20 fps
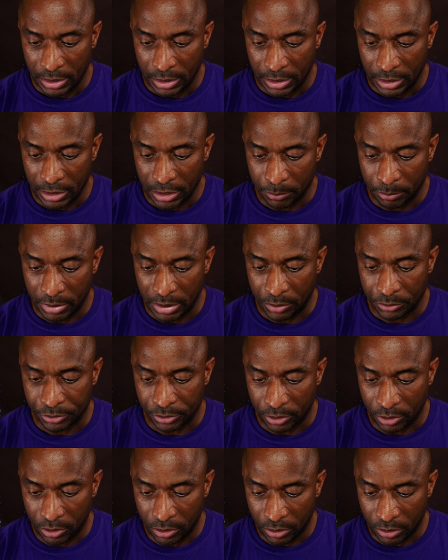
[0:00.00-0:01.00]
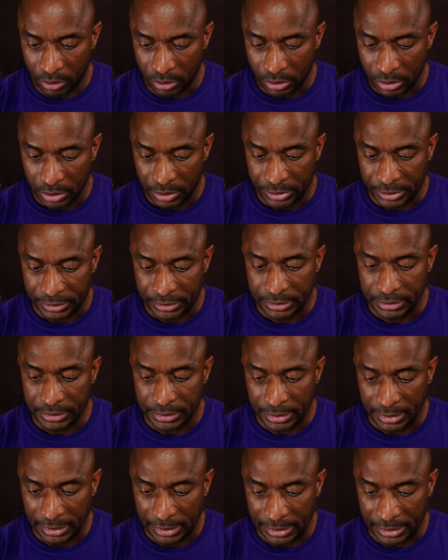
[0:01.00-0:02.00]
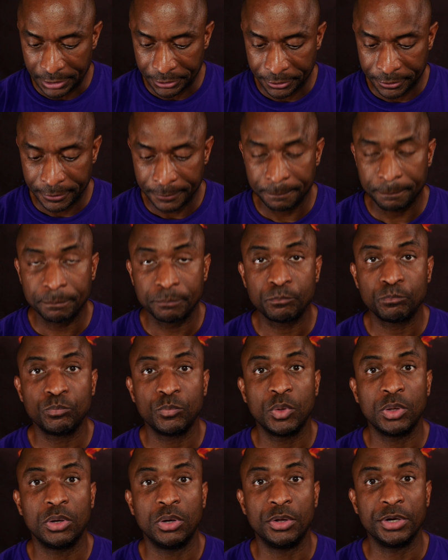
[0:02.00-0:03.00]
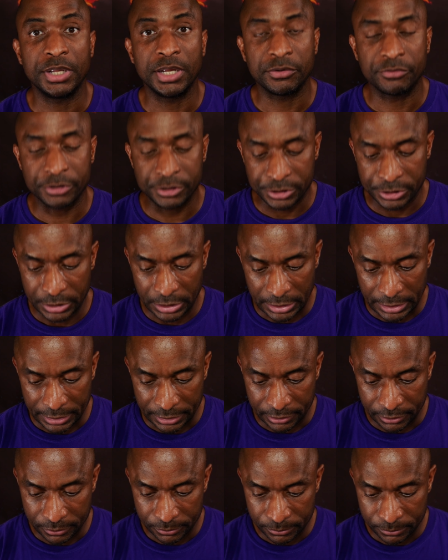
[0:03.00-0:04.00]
and about all that he hath on every side?